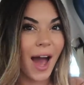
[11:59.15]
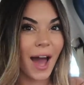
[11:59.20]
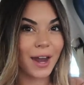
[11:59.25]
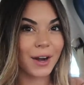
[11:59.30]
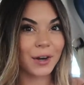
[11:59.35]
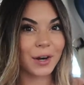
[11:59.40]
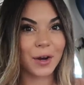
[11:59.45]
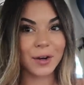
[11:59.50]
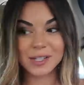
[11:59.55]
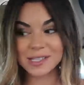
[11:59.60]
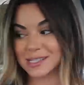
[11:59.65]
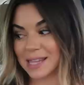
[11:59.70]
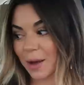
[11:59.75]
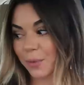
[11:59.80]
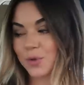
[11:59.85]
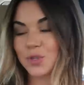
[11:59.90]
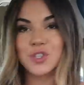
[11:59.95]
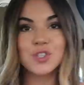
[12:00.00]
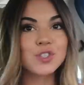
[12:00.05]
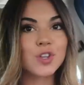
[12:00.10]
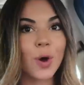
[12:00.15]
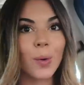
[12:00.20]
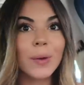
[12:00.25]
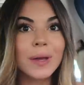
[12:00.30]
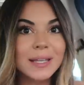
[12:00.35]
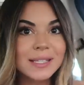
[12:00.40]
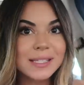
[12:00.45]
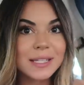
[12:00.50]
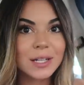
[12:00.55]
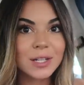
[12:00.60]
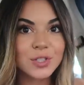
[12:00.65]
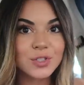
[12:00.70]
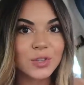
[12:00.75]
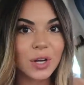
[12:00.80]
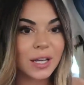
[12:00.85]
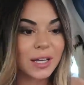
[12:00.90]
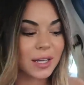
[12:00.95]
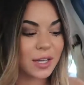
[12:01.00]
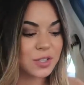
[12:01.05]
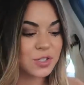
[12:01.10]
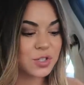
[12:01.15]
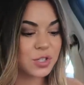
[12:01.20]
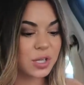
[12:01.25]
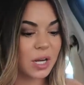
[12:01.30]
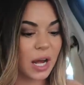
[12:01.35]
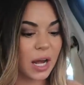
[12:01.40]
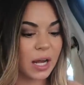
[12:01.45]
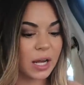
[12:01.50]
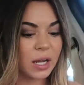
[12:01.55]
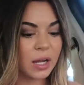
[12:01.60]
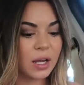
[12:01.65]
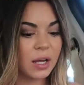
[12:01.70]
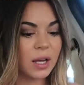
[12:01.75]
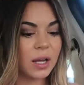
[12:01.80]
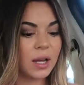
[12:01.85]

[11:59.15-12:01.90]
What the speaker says: I don't know, because that was so easy to drink yesterday.